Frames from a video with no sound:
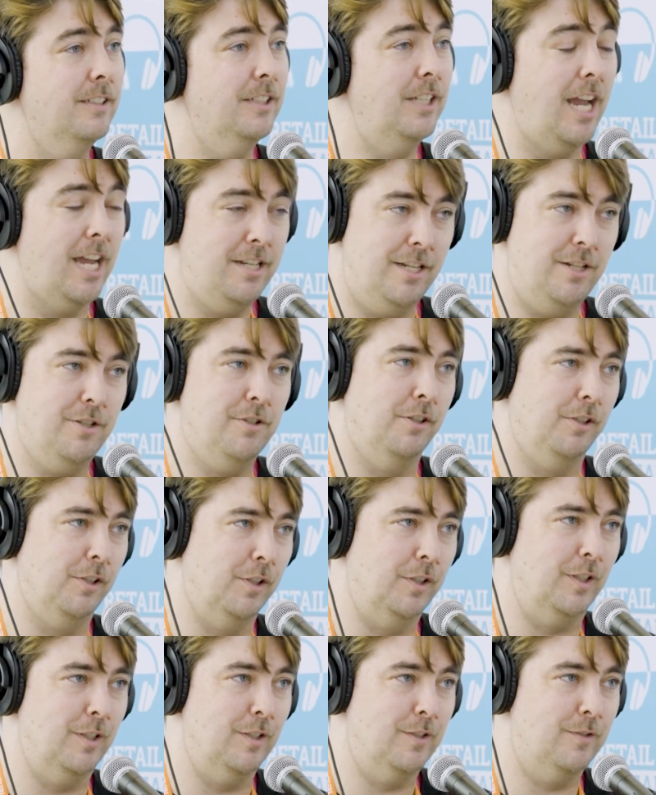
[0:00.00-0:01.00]
I need you to
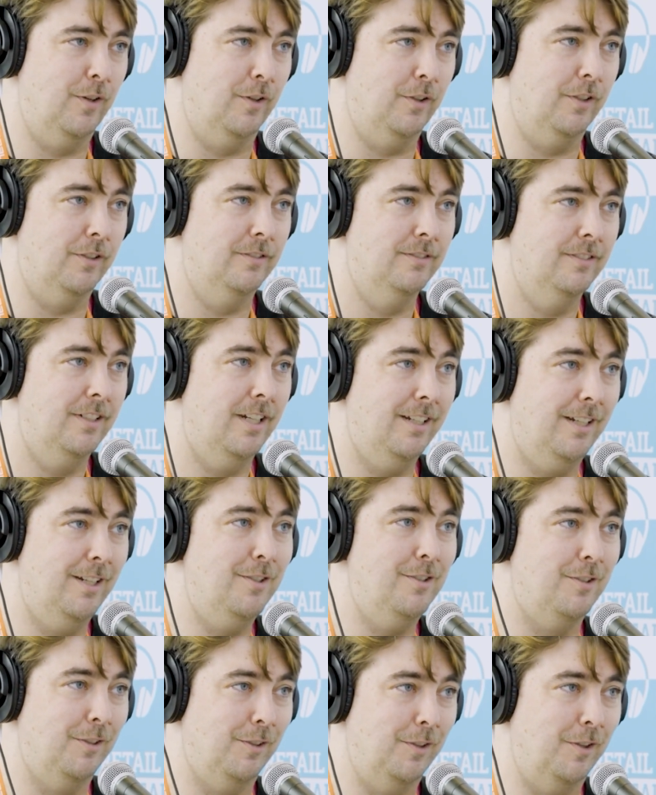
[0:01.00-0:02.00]
look at this photo. I
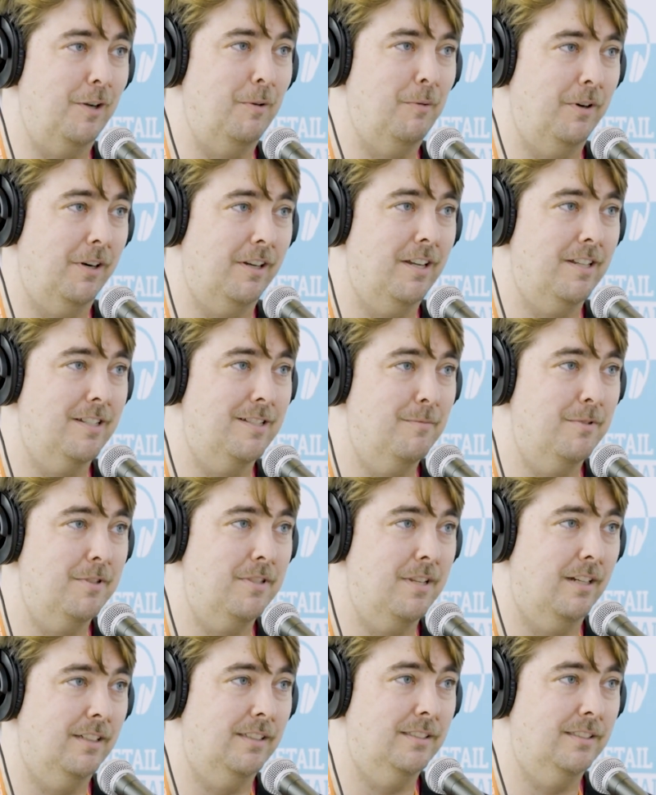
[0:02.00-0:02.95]
need you to look at what a customer sent